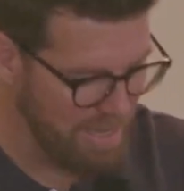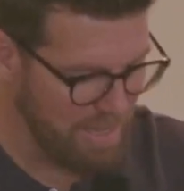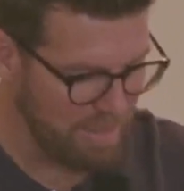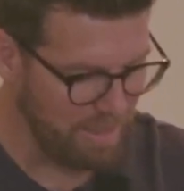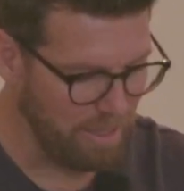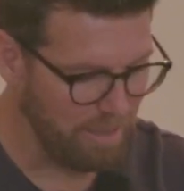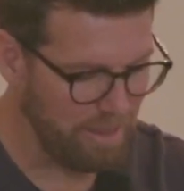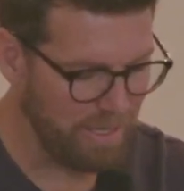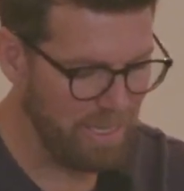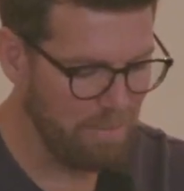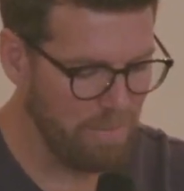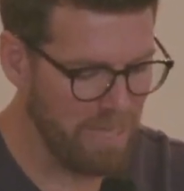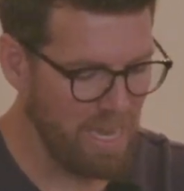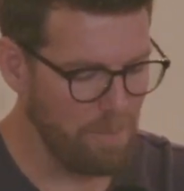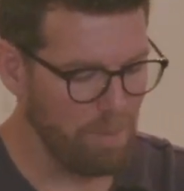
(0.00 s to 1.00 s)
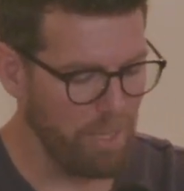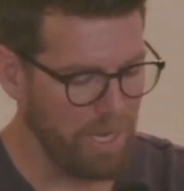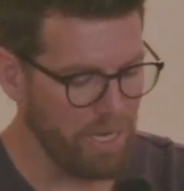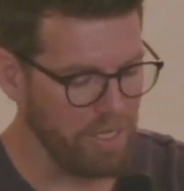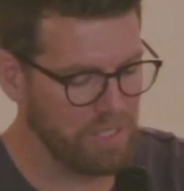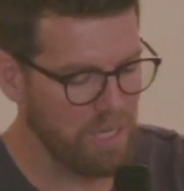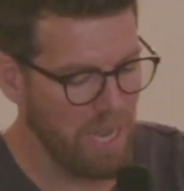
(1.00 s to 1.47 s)
They look like NBA
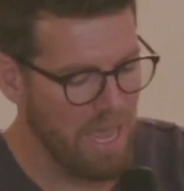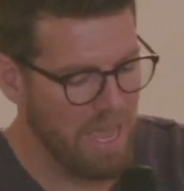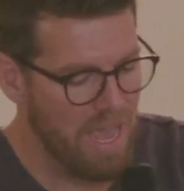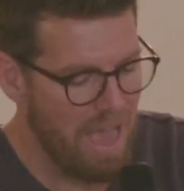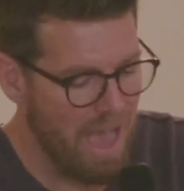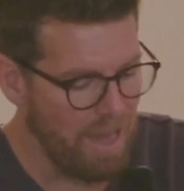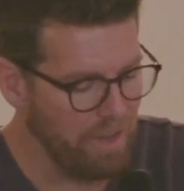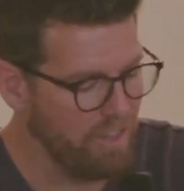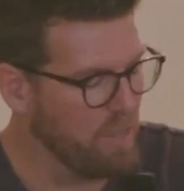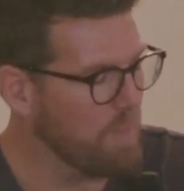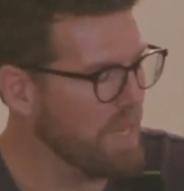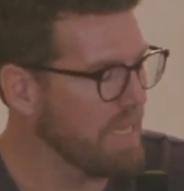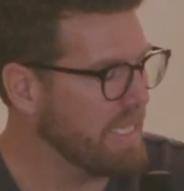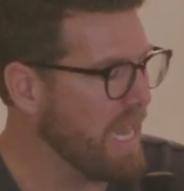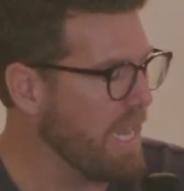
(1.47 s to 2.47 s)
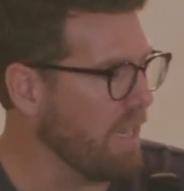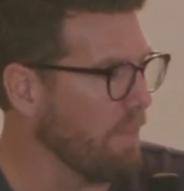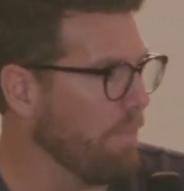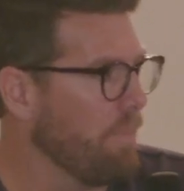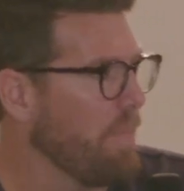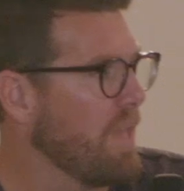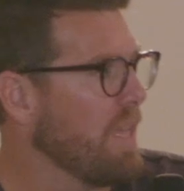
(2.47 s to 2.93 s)
players. I don't think we can take
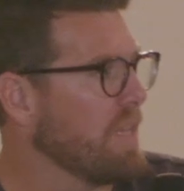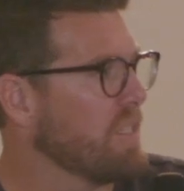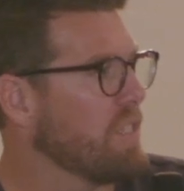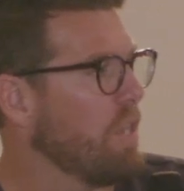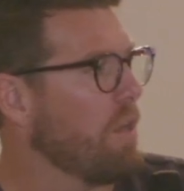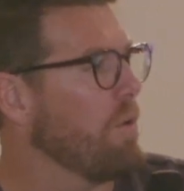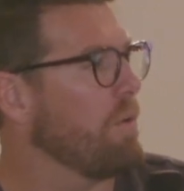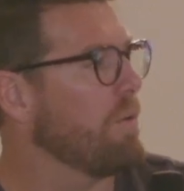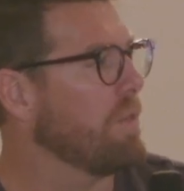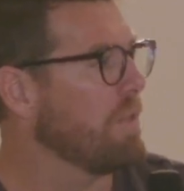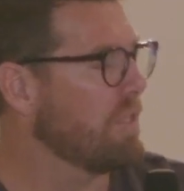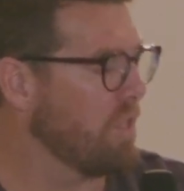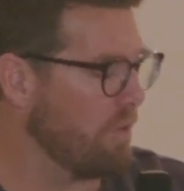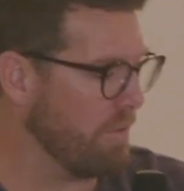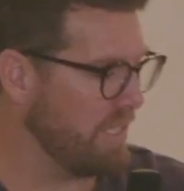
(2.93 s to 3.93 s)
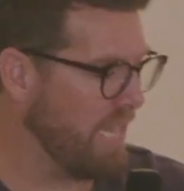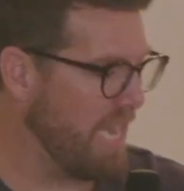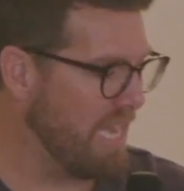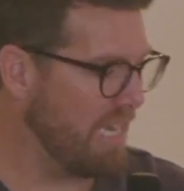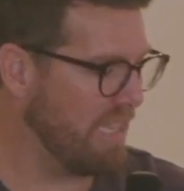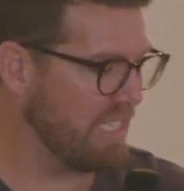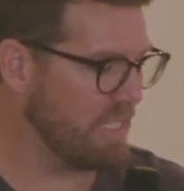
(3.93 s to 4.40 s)
them. And so
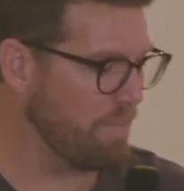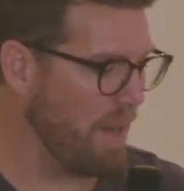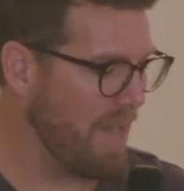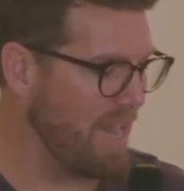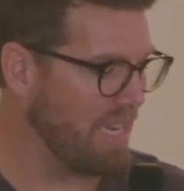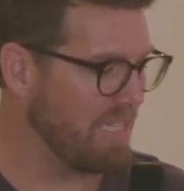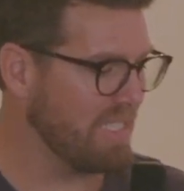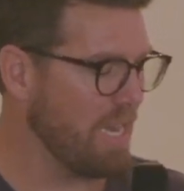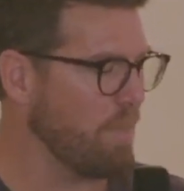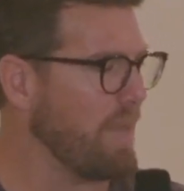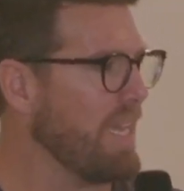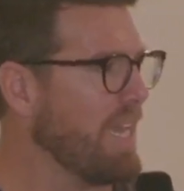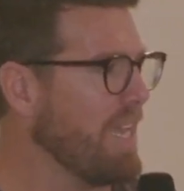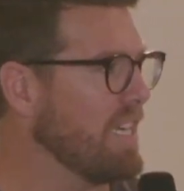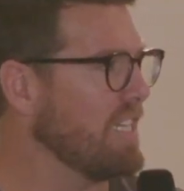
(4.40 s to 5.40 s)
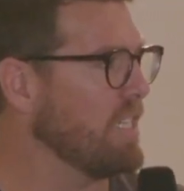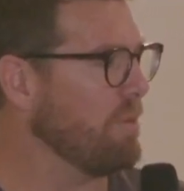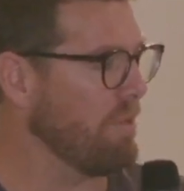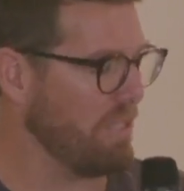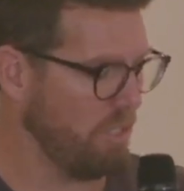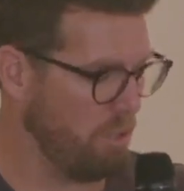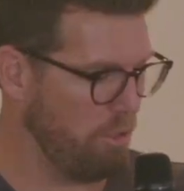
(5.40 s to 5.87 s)
10 of the spies say we can't do
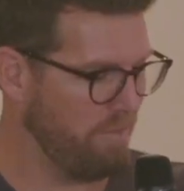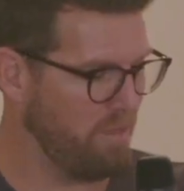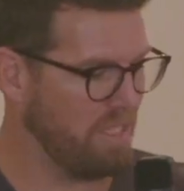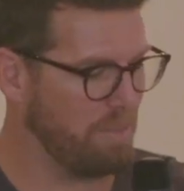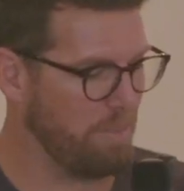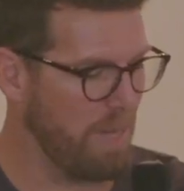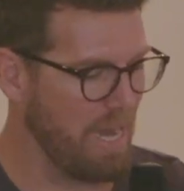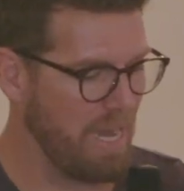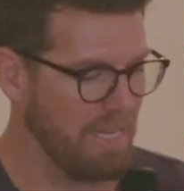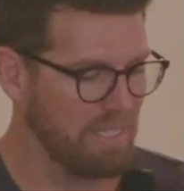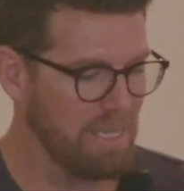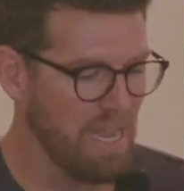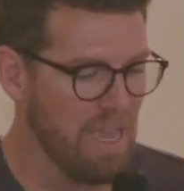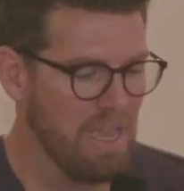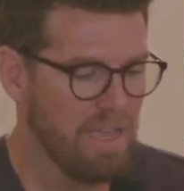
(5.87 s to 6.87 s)
it. 2 of the spies,